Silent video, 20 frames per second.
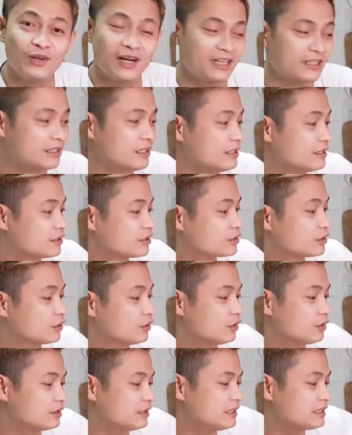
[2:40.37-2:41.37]
one.
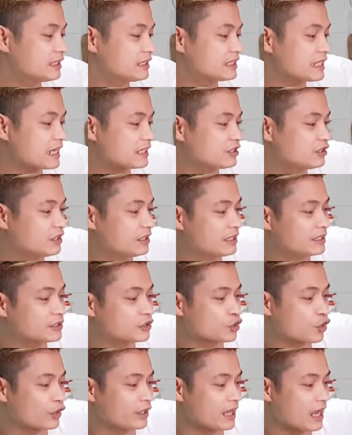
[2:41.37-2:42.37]
So this is actually a
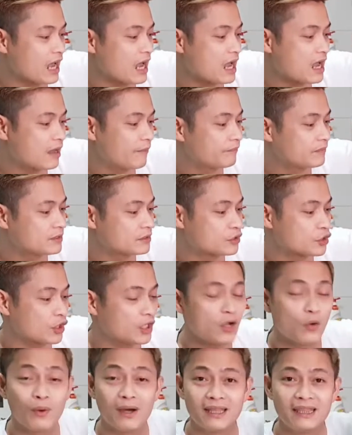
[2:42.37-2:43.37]
soya
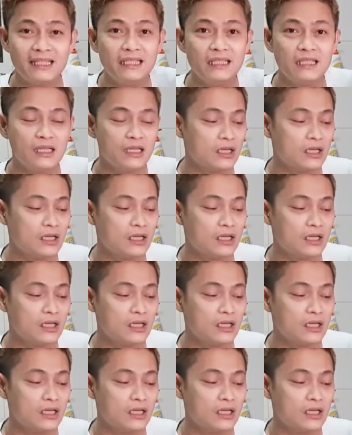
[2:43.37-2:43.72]
wadi.